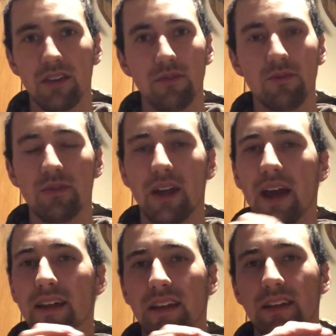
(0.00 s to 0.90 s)
You do
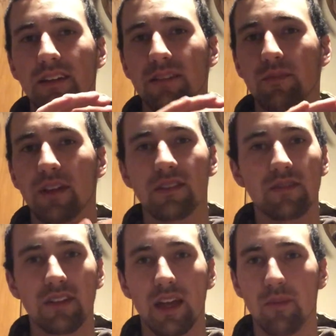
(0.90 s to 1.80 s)
not need an expensive
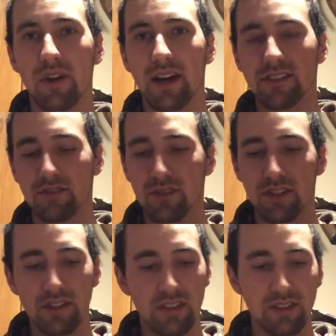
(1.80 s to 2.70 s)
stabilizer. You
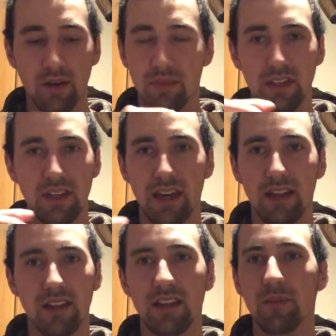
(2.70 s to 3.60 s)
just need something to
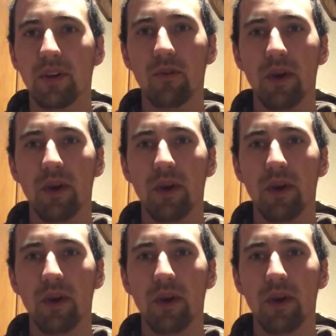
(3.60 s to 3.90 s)
get a little bit of